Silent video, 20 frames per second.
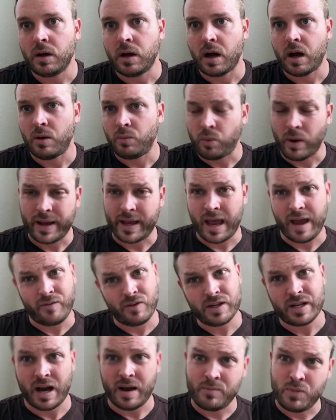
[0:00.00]
Like every
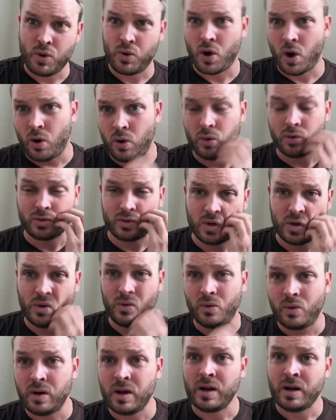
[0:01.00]
time you go
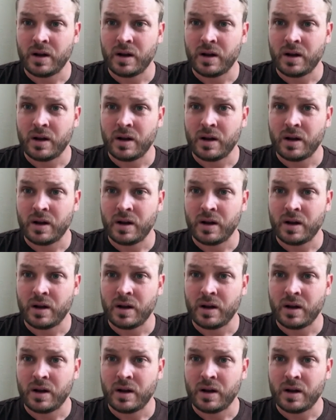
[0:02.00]
into